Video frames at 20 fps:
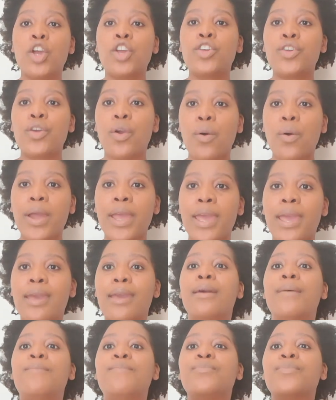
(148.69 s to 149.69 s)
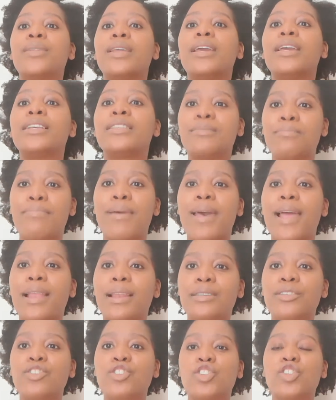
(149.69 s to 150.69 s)
your hair is
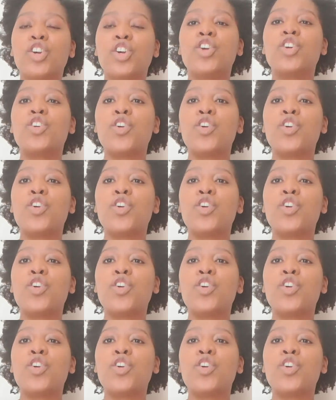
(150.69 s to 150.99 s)
balanced.